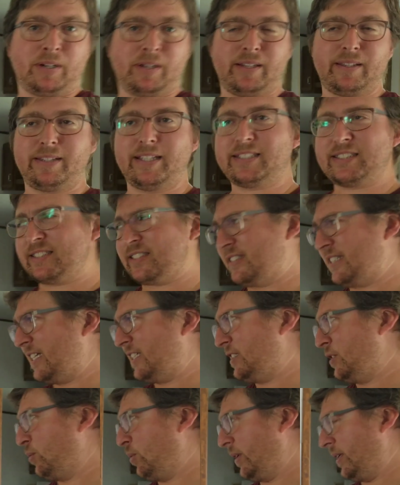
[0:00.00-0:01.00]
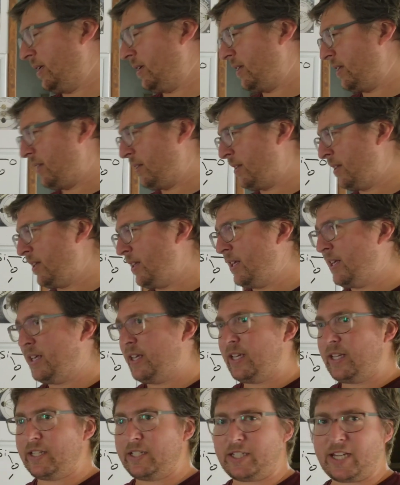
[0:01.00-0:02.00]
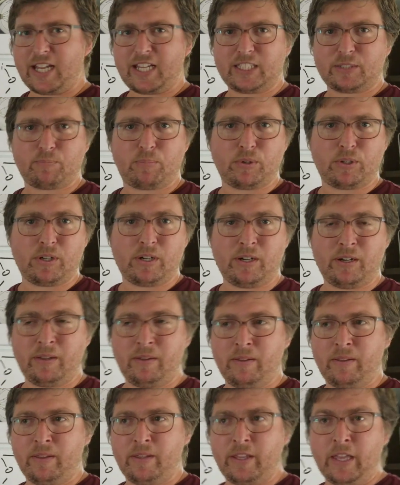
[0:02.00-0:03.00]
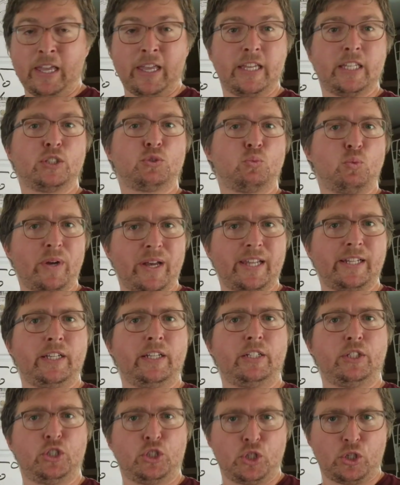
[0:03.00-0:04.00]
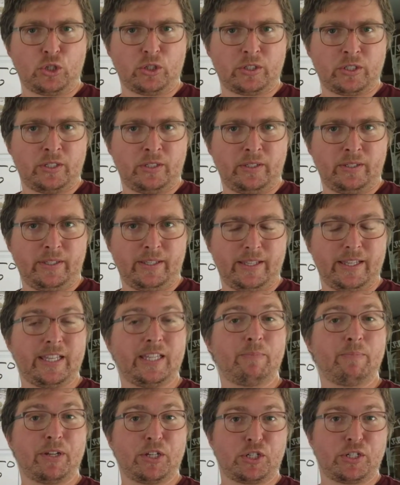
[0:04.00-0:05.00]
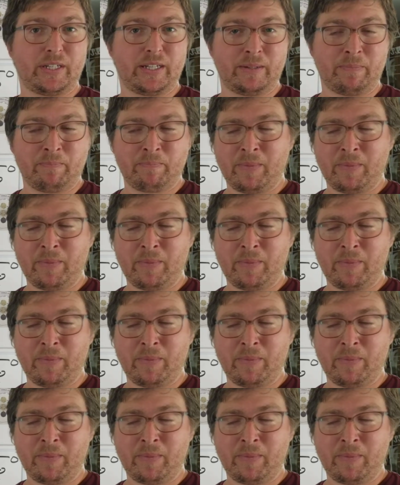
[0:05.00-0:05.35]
This is an easy one. Jasper is red chert in Michigan.